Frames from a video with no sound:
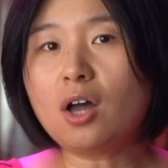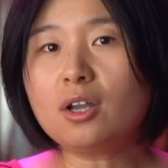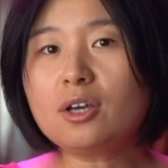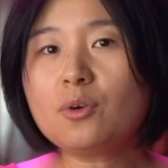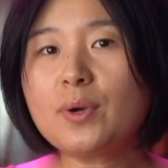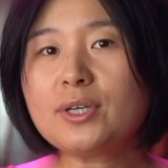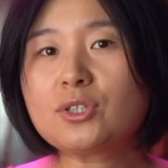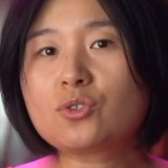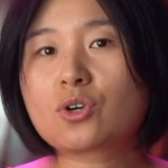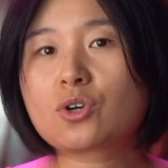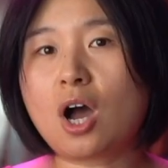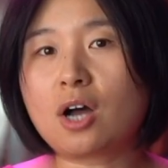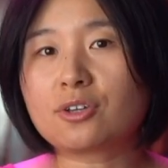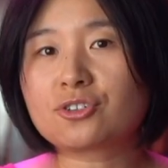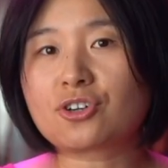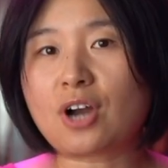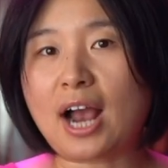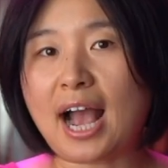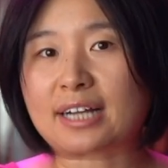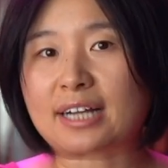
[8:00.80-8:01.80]
way to
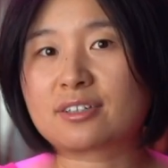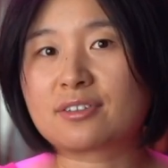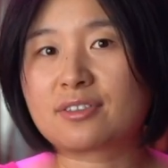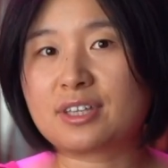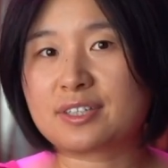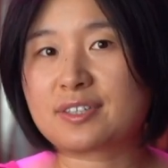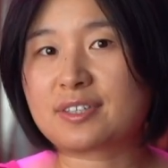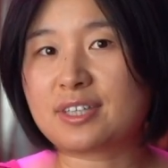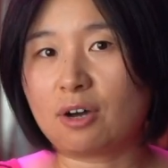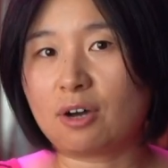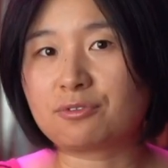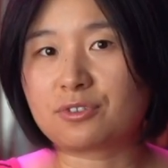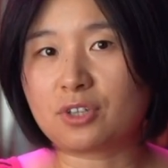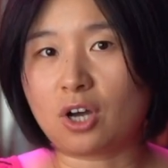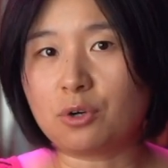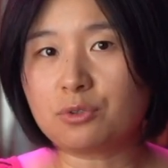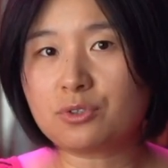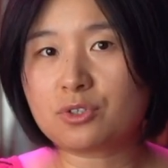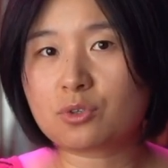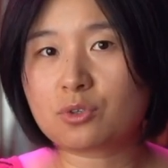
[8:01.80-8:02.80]
counteract this
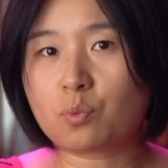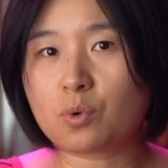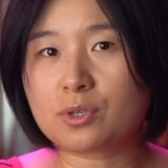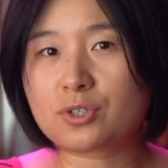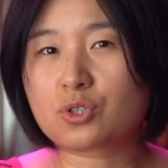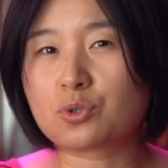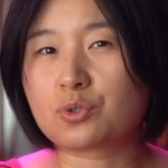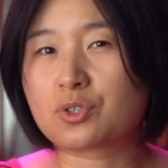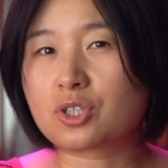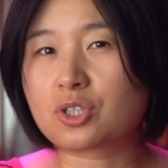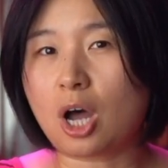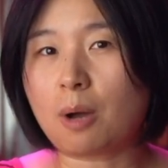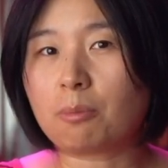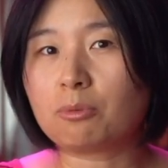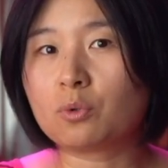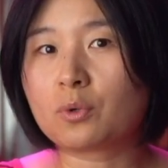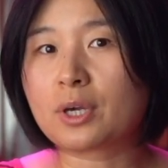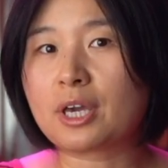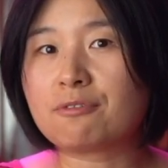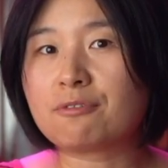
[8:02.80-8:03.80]
self-doubt was to stop
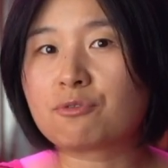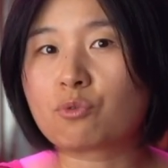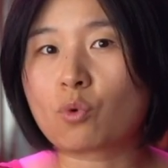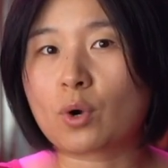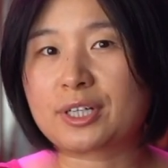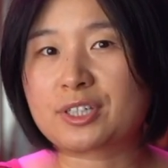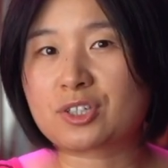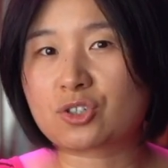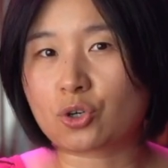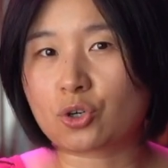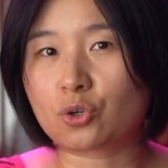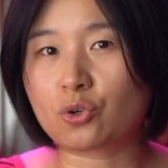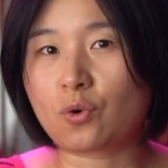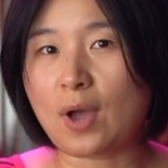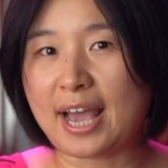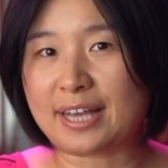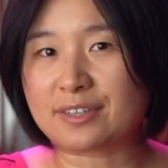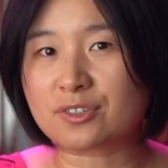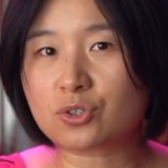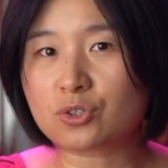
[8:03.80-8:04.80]
looking for external
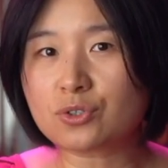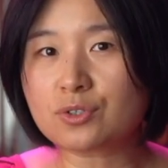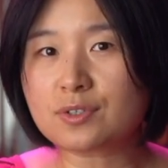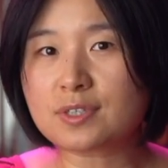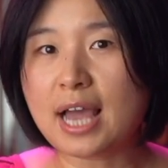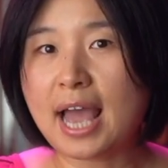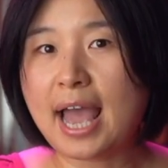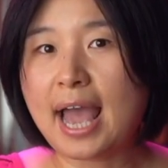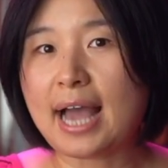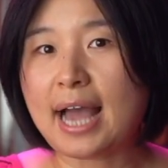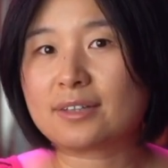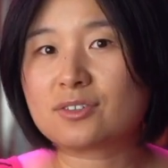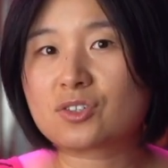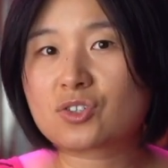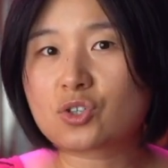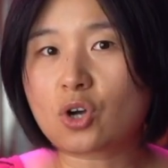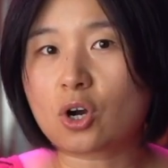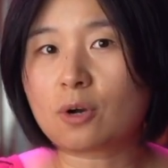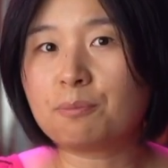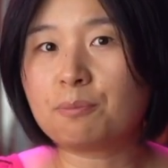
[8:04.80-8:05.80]
answers and
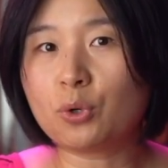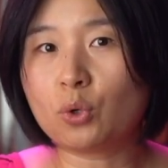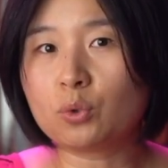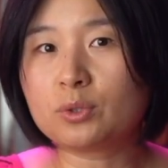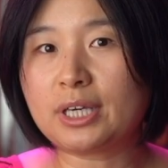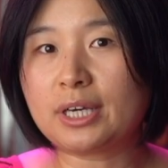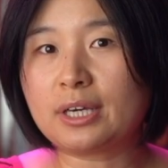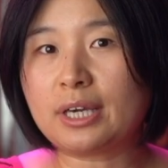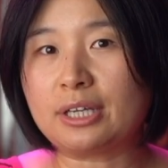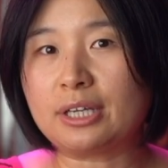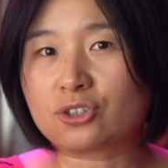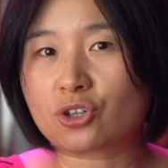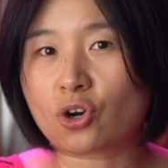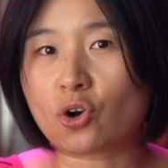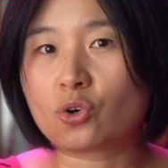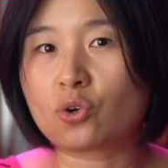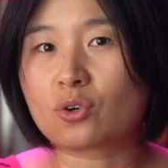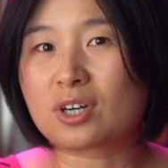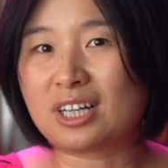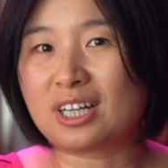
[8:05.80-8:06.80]
start building
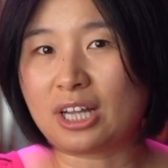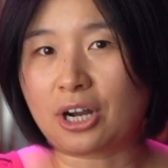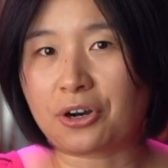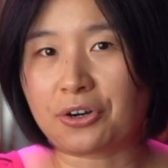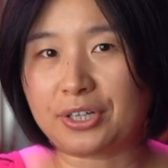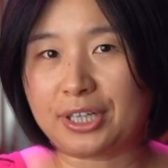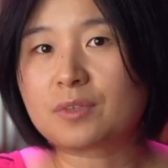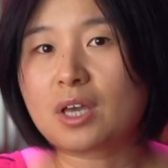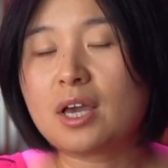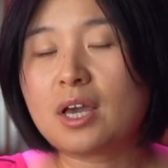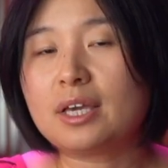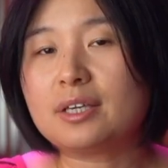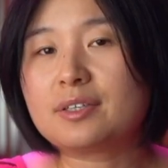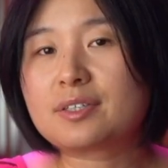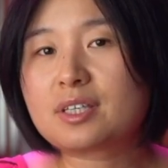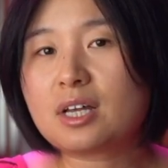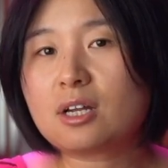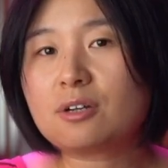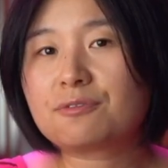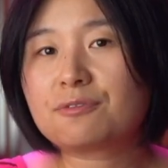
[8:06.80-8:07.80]
internal clarity.
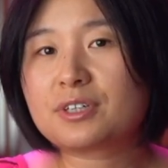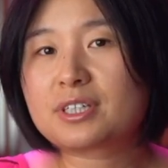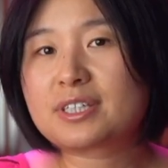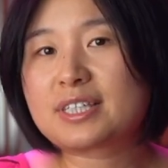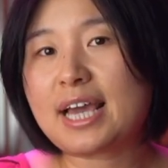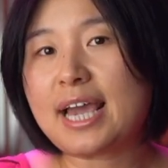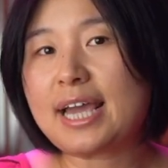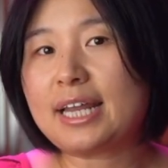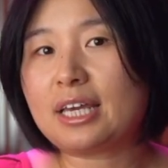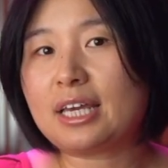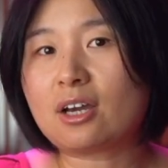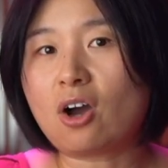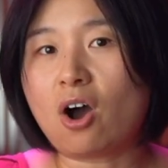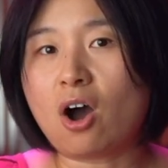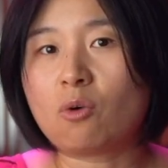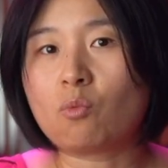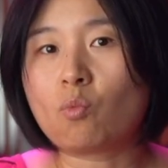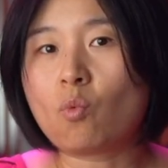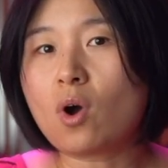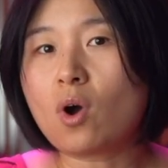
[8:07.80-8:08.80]
Instead of fixating
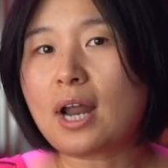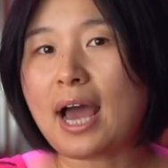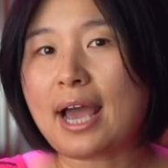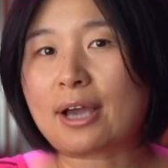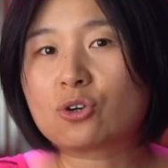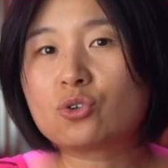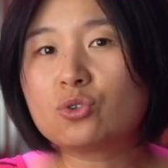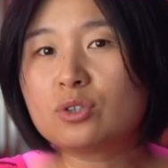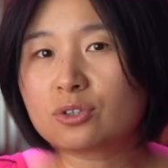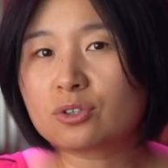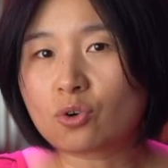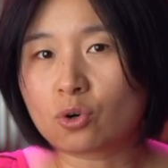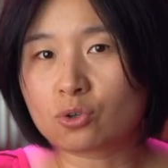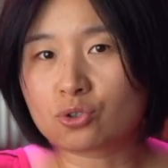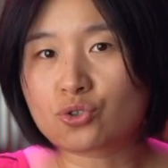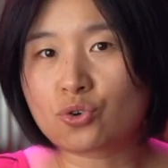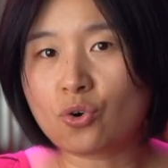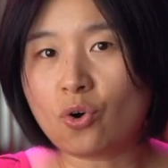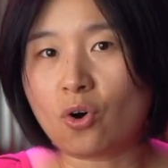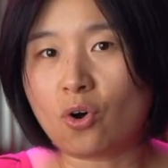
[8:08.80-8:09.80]
on what I couldn't
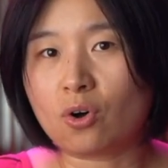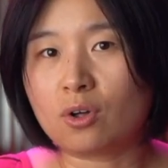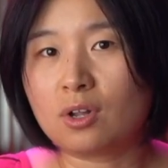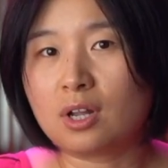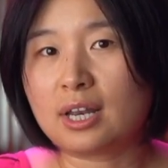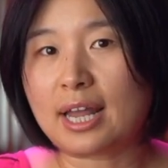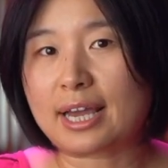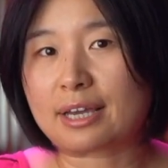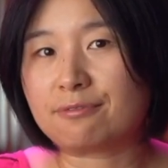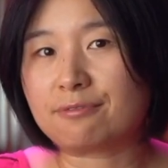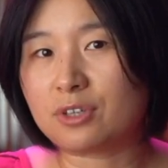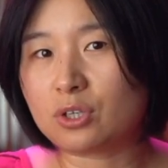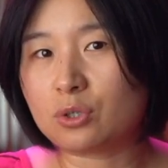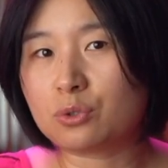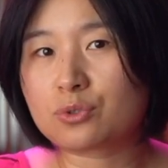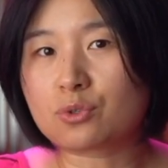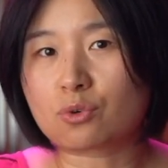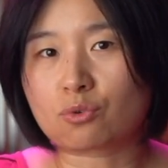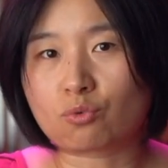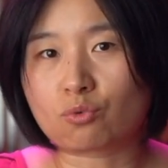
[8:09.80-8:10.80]
control, like
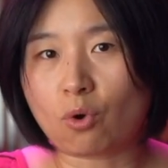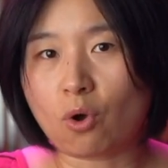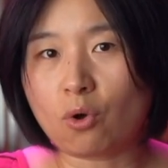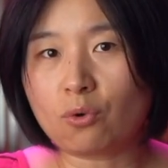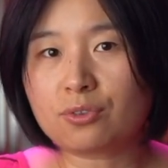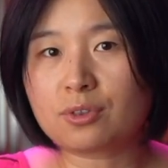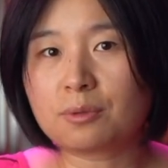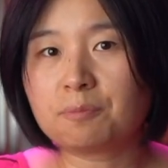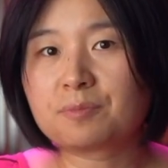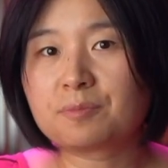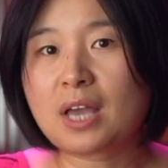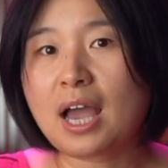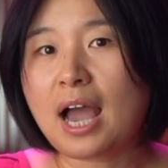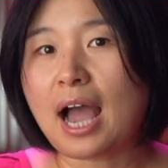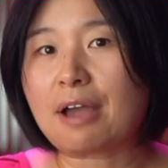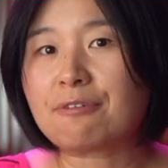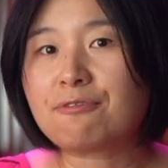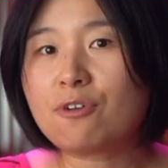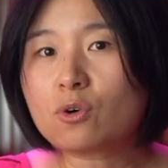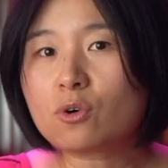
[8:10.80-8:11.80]
views or growth,
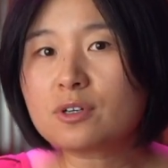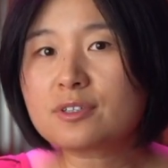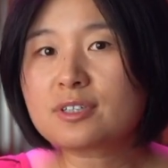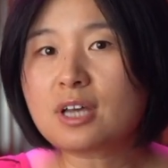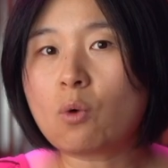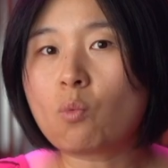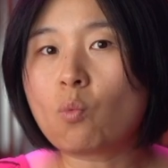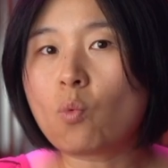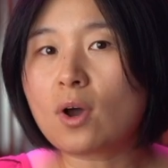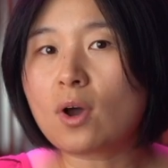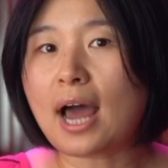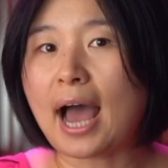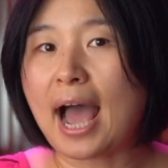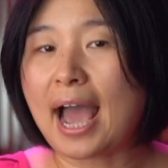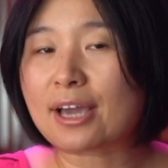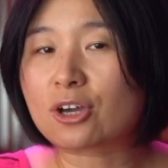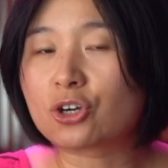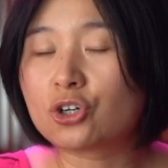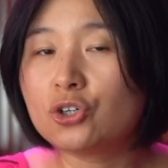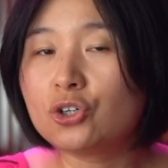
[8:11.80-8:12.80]
I focused on what
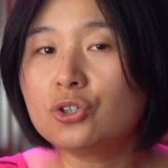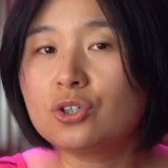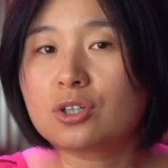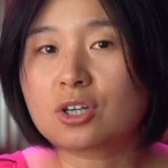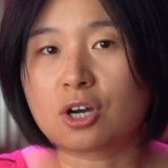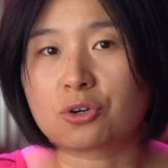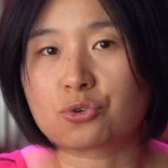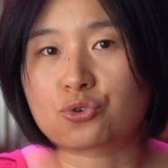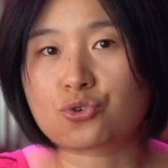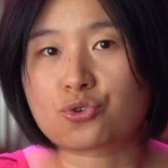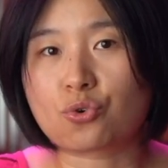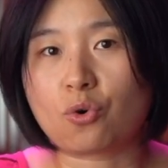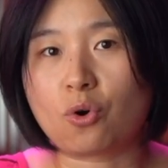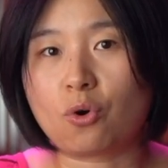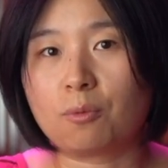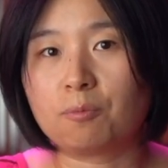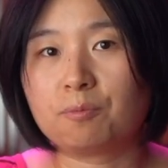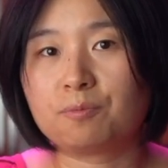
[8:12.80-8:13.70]
I could control.